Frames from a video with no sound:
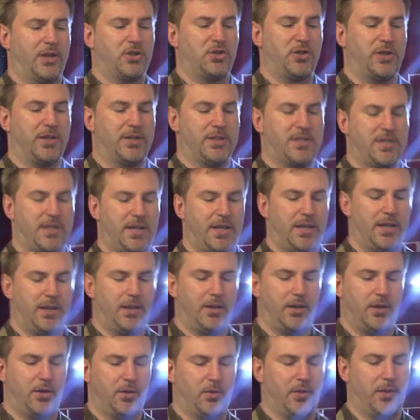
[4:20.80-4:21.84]
As you can see,
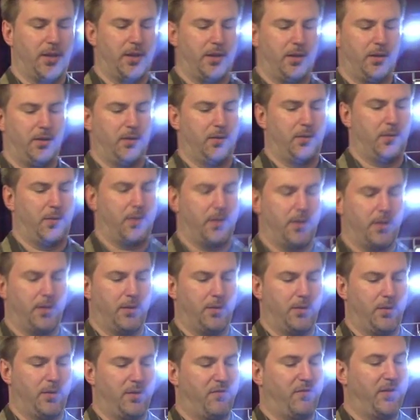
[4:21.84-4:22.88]
you know, the
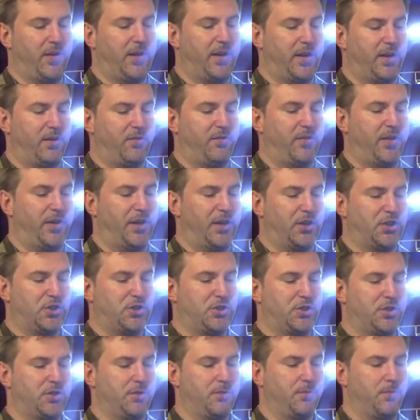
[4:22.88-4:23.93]
fit and
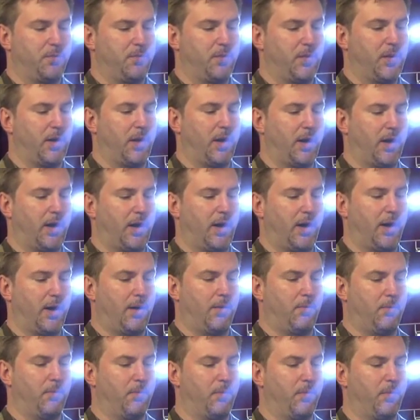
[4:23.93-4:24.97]
finish
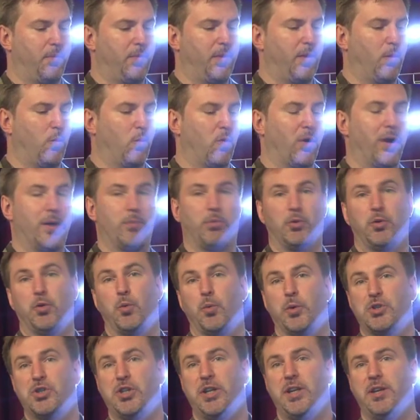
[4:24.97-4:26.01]
that we're able
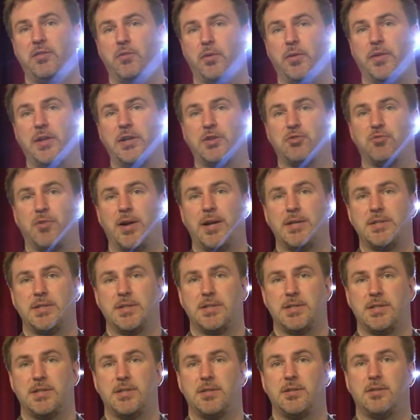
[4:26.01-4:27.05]
to achieve with these
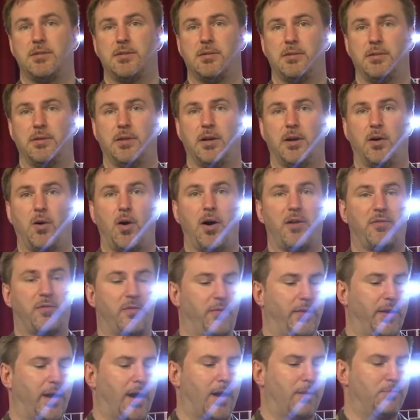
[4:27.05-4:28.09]
resins, you know, off
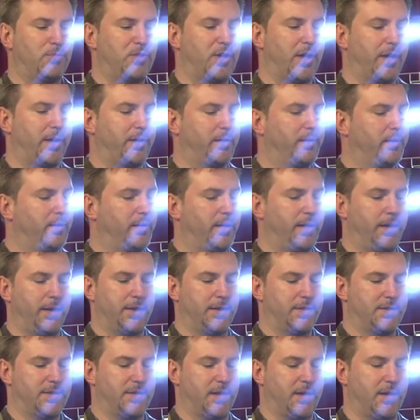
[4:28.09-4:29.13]
of the Objet
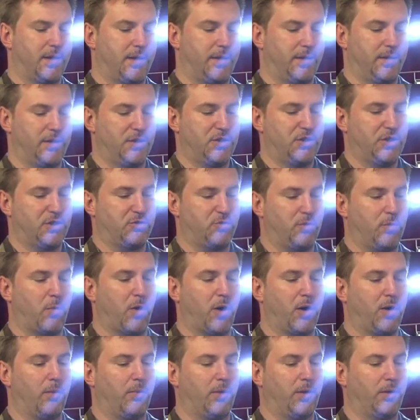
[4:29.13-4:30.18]
is just
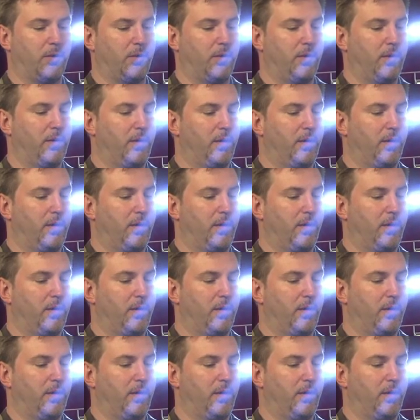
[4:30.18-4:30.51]
remarkable.